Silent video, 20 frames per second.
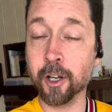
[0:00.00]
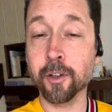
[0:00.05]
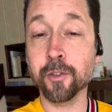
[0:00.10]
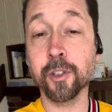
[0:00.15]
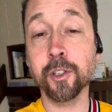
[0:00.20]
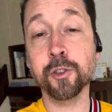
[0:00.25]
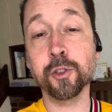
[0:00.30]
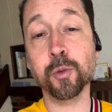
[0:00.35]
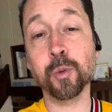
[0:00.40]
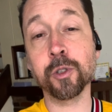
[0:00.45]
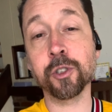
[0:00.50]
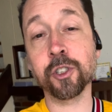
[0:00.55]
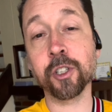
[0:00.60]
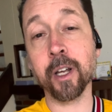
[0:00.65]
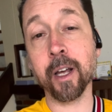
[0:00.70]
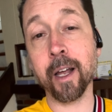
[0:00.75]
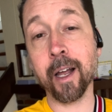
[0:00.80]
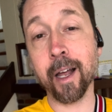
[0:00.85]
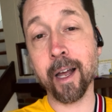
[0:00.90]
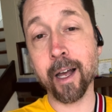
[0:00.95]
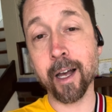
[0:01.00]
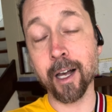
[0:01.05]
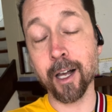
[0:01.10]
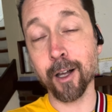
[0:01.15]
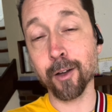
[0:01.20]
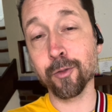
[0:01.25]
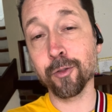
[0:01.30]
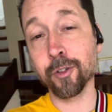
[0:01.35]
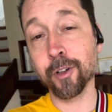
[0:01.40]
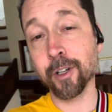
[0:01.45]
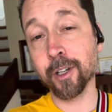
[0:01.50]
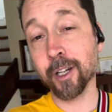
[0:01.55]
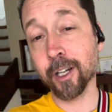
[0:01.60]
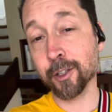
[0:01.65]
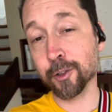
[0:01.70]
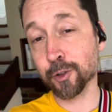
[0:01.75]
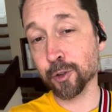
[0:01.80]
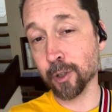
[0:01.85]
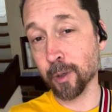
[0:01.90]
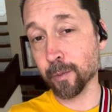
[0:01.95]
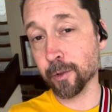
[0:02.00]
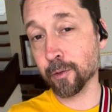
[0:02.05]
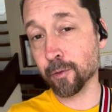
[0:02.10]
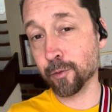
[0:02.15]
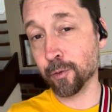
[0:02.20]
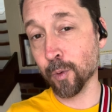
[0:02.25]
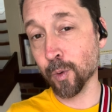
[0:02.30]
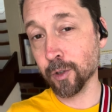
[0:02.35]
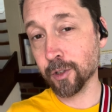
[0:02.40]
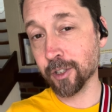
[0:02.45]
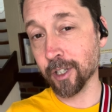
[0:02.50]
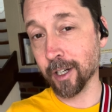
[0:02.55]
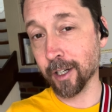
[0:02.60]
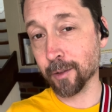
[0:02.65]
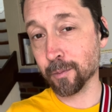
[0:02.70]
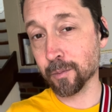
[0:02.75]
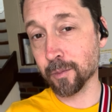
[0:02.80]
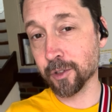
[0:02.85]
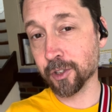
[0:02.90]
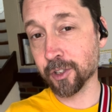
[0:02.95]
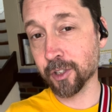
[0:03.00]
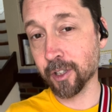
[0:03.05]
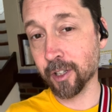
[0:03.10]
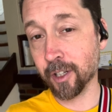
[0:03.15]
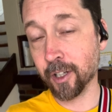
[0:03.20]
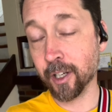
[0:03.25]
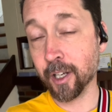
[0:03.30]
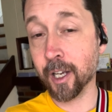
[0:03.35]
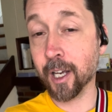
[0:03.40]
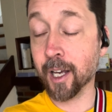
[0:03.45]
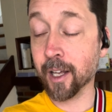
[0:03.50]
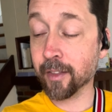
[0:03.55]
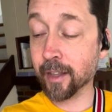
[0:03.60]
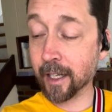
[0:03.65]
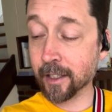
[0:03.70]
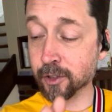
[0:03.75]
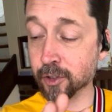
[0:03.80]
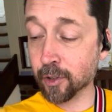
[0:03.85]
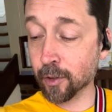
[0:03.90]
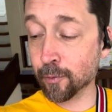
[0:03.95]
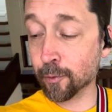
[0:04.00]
then switch to F and strum it 4 times. That's the